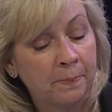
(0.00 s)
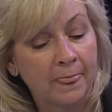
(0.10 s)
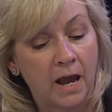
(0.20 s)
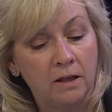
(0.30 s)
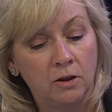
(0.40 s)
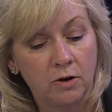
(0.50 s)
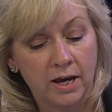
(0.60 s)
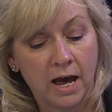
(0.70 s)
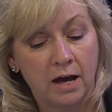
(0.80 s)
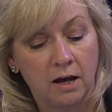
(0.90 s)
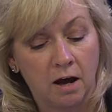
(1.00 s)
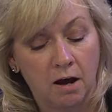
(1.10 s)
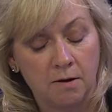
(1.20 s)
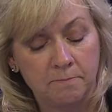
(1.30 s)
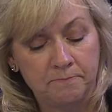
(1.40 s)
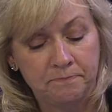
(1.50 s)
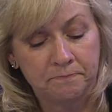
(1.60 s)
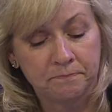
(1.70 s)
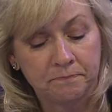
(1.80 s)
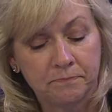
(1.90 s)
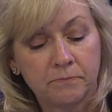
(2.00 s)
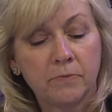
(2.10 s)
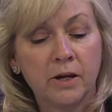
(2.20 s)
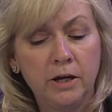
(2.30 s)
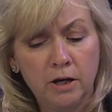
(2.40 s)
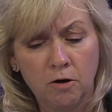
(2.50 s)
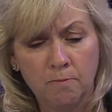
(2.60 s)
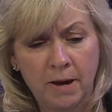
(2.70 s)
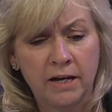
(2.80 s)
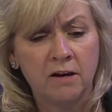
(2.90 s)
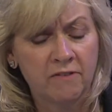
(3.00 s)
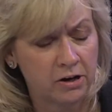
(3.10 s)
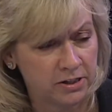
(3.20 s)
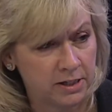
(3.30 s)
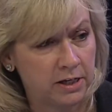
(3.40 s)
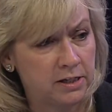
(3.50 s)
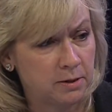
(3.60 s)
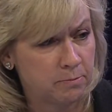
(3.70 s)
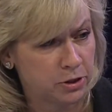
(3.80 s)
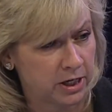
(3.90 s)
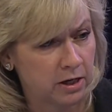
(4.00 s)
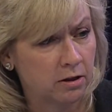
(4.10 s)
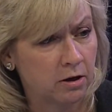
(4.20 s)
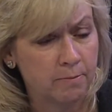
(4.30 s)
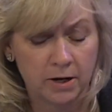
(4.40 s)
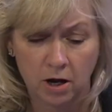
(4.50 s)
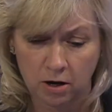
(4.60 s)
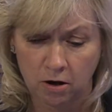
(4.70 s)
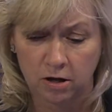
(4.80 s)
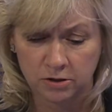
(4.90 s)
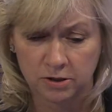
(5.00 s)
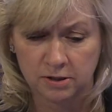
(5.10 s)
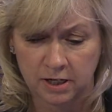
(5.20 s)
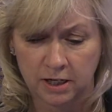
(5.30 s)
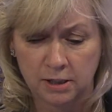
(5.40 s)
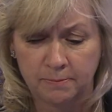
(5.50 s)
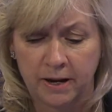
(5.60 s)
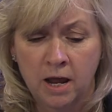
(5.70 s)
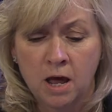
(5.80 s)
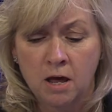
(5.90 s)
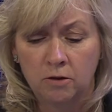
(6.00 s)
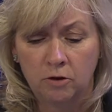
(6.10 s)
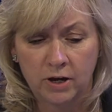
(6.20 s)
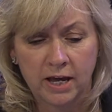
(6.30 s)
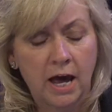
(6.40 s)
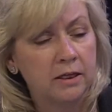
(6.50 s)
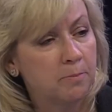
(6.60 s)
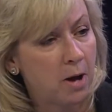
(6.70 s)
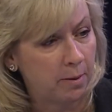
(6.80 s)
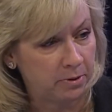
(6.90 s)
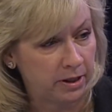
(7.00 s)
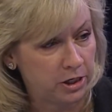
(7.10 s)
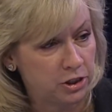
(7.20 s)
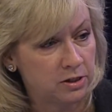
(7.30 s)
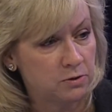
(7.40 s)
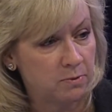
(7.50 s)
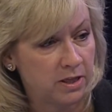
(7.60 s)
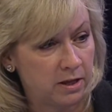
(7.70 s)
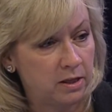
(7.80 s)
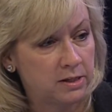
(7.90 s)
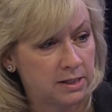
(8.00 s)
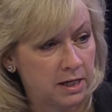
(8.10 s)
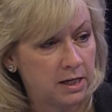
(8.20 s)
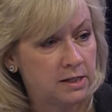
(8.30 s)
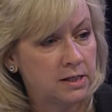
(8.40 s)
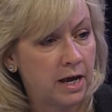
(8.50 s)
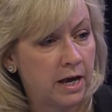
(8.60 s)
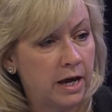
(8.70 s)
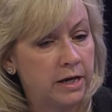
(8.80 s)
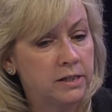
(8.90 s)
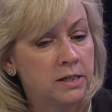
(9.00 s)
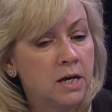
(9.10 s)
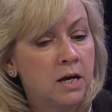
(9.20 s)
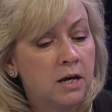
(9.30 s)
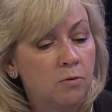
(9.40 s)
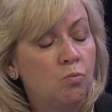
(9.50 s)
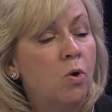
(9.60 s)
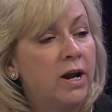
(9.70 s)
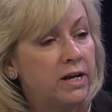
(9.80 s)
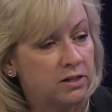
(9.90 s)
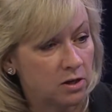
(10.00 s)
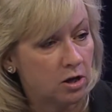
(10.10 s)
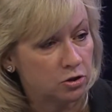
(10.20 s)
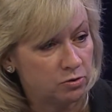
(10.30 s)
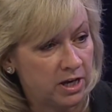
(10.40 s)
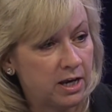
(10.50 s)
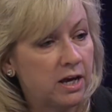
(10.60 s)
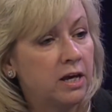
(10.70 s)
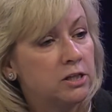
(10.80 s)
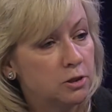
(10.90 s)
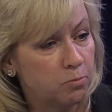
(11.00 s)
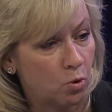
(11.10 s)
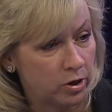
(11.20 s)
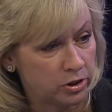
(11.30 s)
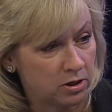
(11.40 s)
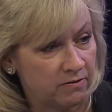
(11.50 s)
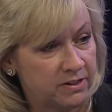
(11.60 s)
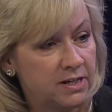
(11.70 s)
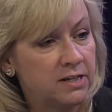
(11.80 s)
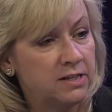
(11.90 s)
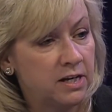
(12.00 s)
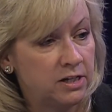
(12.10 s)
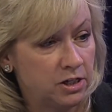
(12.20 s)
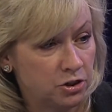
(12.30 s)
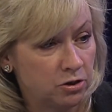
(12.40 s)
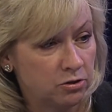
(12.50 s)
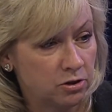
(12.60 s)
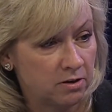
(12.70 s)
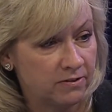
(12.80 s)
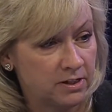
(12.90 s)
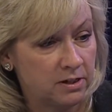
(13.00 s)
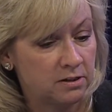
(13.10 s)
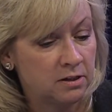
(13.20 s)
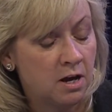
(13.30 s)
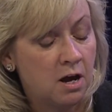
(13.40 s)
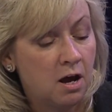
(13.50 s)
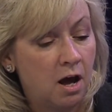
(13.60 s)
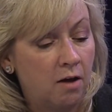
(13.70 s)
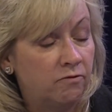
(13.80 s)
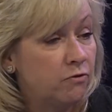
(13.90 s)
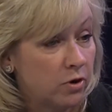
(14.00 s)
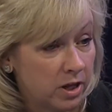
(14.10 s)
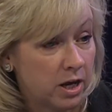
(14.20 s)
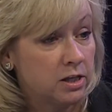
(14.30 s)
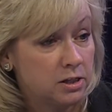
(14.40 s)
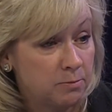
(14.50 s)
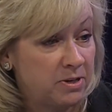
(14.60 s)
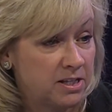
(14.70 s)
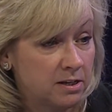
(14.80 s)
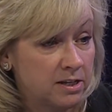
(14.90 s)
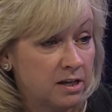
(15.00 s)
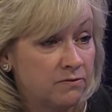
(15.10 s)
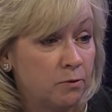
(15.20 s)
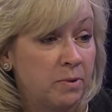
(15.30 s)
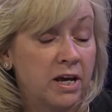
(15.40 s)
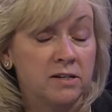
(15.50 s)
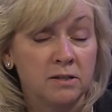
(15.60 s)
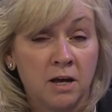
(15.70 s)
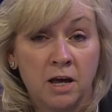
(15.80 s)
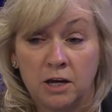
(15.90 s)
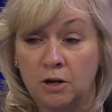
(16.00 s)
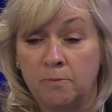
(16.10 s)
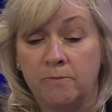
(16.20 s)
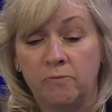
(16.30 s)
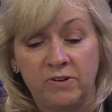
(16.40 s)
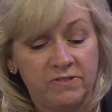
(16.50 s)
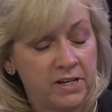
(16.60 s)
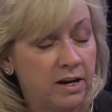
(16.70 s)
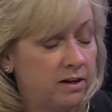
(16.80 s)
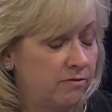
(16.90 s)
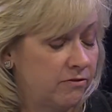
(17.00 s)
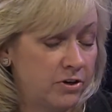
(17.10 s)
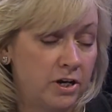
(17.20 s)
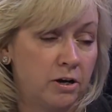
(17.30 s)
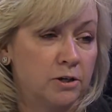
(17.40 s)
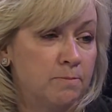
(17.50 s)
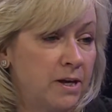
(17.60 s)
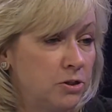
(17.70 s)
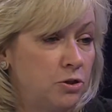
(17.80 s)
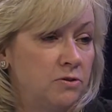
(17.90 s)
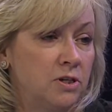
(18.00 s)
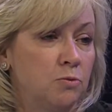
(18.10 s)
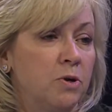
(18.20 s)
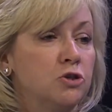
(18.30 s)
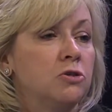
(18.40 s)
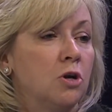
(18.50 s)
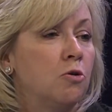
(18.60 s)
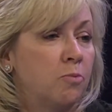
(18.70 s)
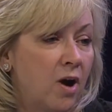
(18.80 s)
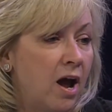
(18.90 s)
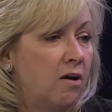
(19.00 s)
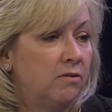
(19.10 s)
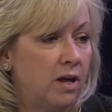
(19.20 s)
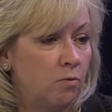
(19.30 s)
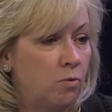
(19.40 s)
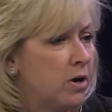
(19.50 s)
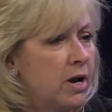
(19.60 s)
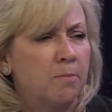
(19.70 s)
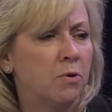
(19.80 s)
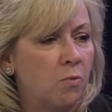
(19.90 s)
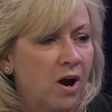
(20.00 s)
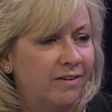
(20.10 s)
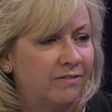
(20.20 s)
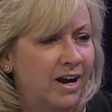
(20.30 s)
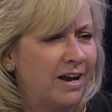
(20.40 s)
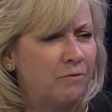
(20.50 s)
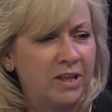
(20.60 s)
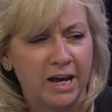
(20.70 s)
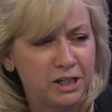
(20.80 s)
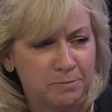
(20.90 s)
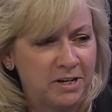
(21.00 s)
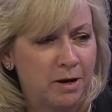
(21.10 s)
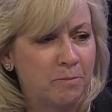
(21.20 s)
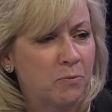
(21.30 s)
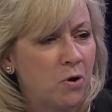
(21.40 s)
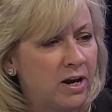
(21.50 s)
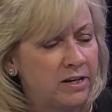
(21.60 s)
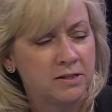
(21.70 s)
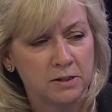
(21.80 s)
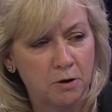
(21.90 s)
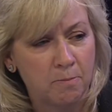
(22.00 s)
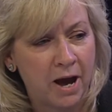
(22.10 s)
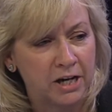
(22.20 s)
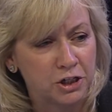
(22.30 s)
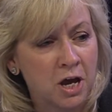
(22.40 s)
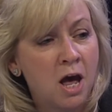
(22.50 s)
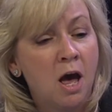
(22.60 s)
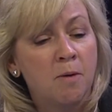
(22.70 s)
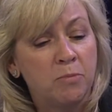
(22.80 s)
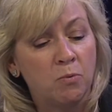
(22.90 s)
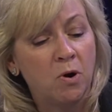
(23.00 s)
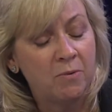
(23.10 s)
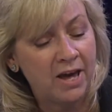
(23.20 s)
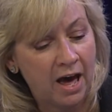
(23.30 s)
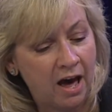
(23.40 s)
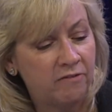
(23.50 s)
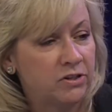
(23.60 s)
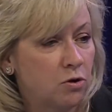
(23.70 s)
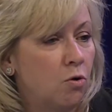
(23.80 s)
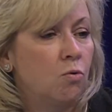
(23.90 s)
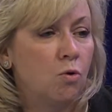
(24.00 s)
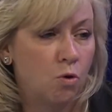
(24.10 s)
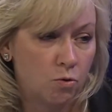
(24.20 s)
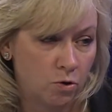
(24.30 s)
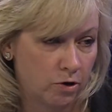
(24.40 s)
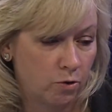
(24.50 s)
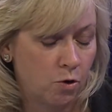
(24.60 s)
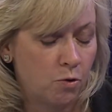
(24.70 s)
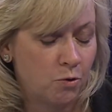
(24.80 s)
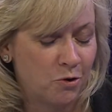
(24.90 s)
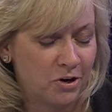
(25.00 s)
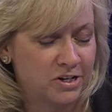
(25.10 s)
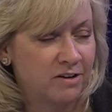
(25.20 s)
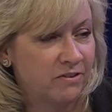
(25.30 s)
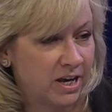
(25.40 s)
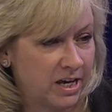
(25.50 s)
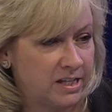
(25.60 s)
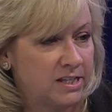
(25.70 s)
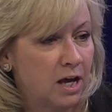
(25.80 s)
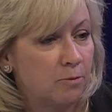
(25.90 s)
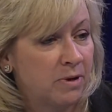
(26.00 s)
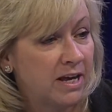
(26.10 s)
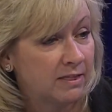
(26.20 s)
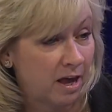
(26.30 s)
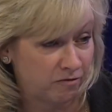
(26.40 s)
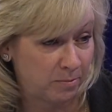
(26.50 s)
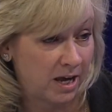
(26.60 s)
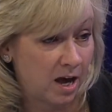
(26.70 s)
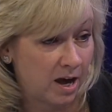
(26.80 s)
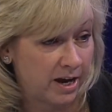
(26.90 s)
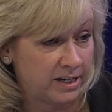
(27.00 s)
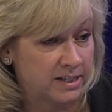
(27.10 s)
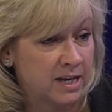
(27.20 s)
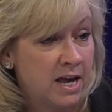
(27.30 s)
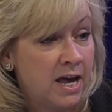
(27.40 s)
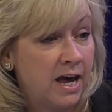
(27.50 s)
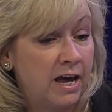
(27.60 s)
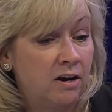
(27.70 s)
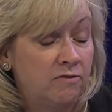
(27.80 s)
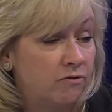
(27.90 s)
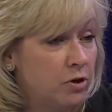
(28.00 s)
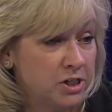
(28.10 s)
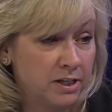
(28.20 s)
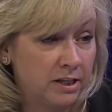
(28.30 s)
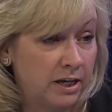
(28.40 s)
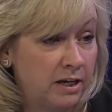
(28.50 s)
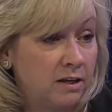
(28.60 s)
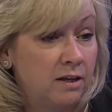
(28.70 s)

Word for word: and looking at, um, you know, many of our cities in particular, but not all just cities, but looking at the populations within the cities and what it is also taking in support services and additional services right. um, for the kids to be successful because you know we've said it for years massachusetts mm -hmm. we're mm-hmm. so proud that we're number one right? right? we like to be number one in so much but what we have is a whole cohort, cohort of kids that are being left behind right. and unfortunately